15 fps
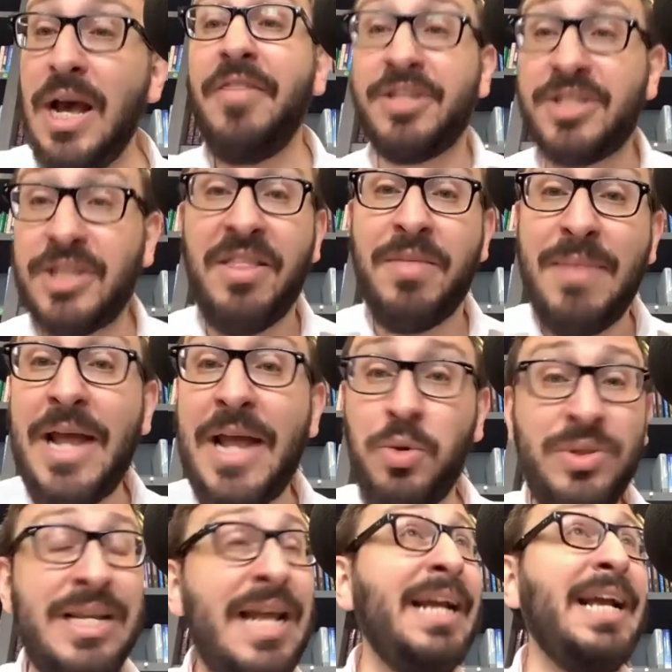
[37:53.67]
the son of the man who
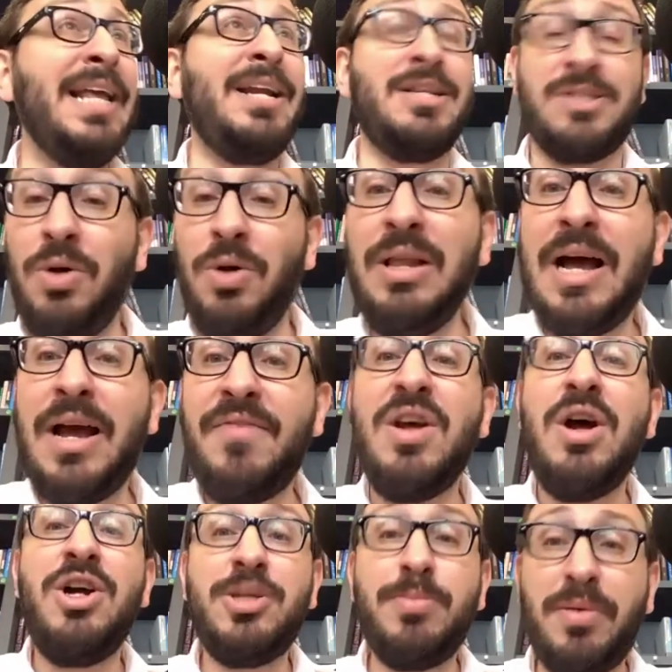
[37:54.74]
dedicated his whole life
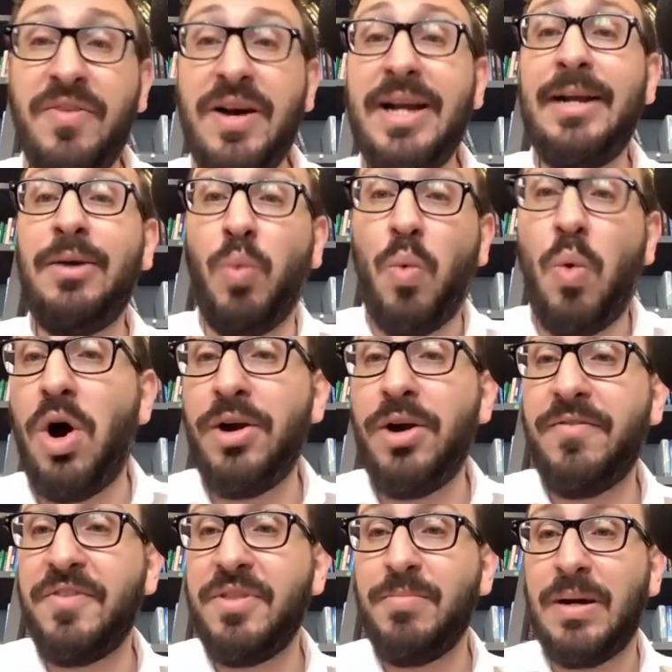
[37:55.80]
to providing water
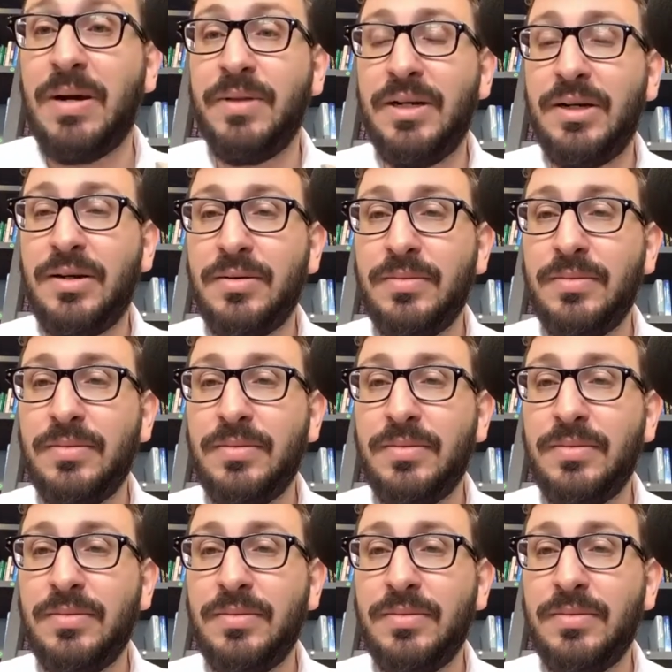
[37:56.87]
for the public,